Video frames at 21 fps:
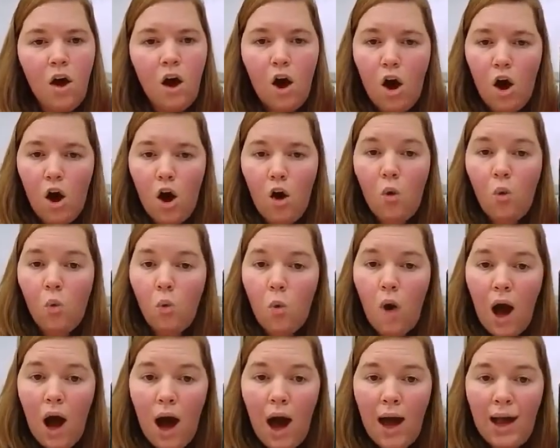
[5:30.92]

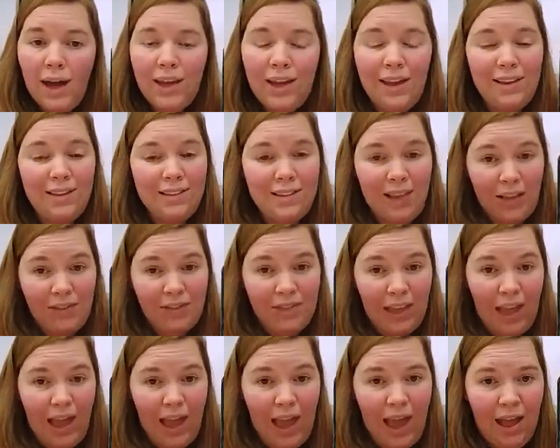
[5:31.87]
O-Y is at
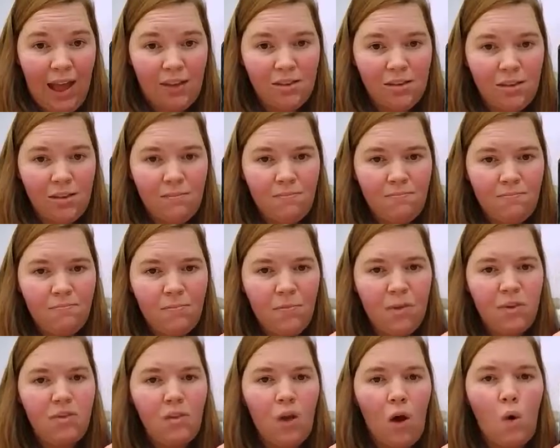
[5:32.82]
the end.
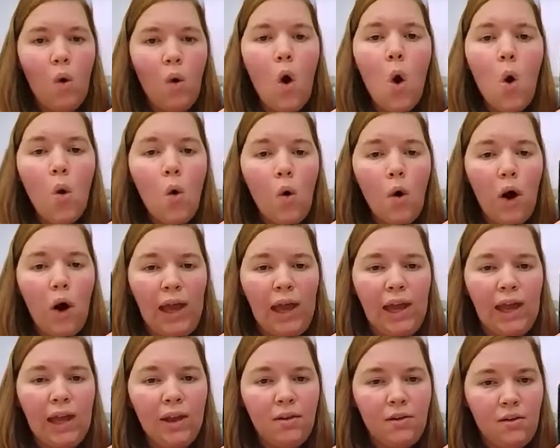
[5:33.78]
So
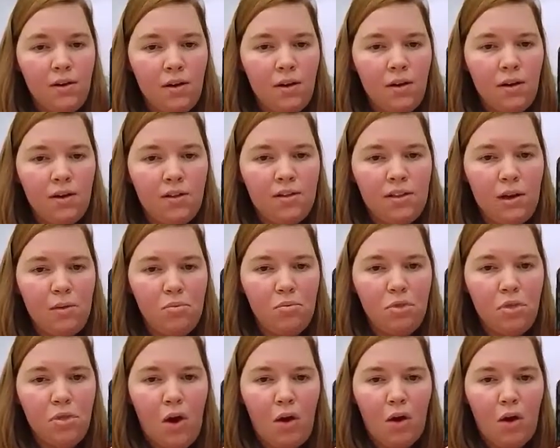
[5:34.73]
oi,
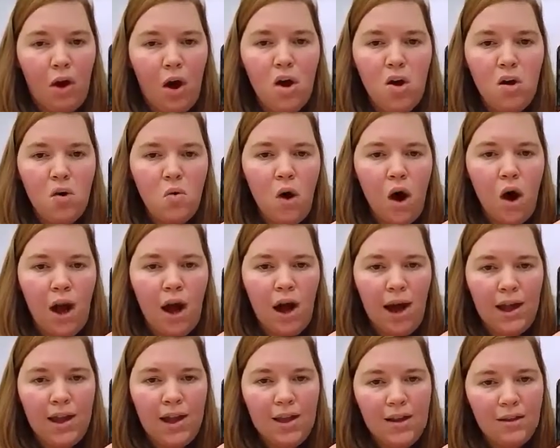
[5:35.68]
diphthong
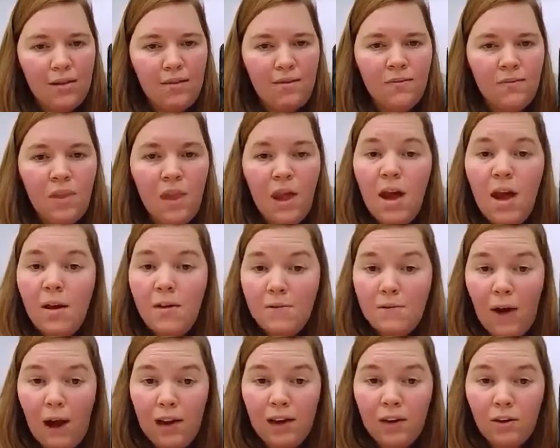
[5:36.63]
O-I,
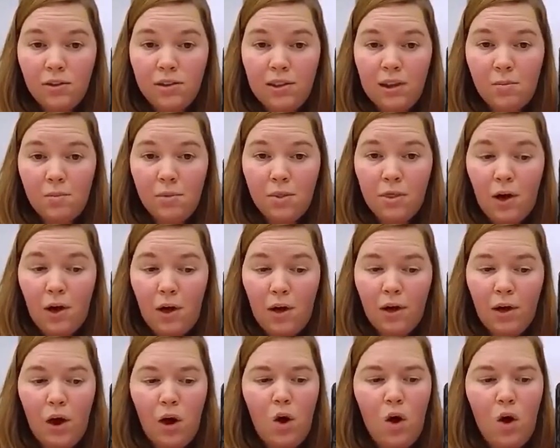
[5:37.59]
final
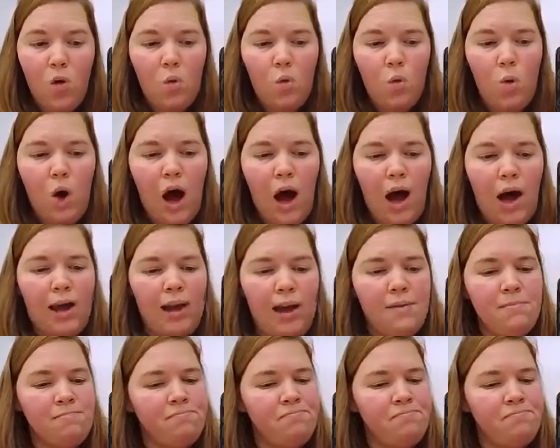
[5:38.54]
diphthong O-Y.